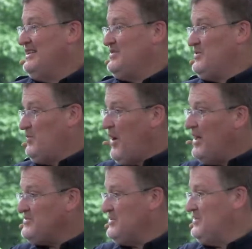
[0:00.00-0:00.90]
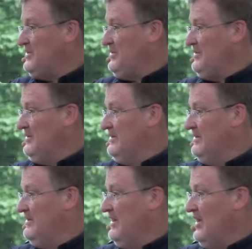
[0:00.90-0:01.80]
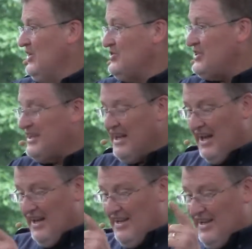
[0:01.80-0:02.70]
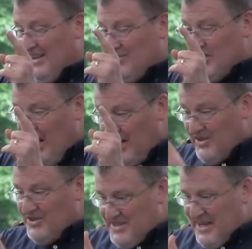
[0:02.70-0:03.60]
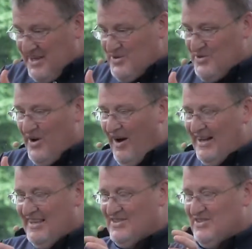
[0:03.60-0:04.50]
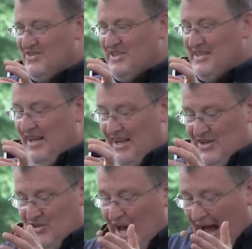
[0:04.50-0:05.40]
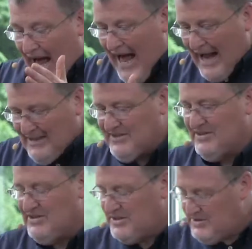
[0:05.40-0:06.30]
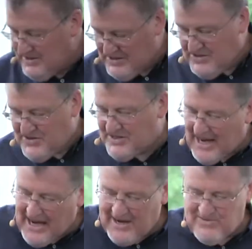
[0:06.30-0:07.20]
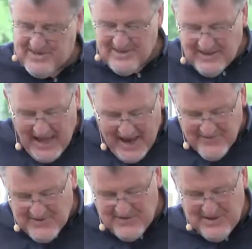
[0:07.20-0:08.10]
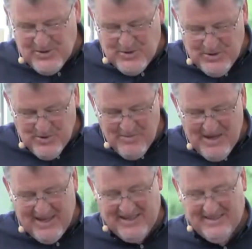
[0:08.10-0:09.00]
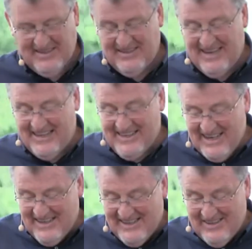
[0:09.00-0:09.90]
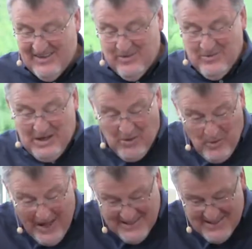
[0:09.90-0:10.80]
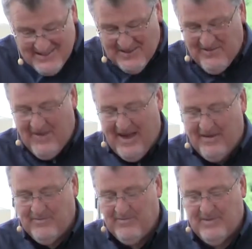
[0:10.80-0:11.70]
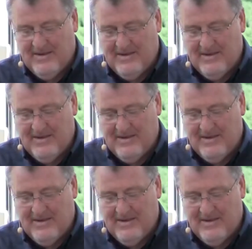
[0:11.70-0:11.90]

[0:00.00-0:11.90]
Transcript: it's the prostitute. She understands who God is, and she acts, and she saves the lives of these two men, and then requests of them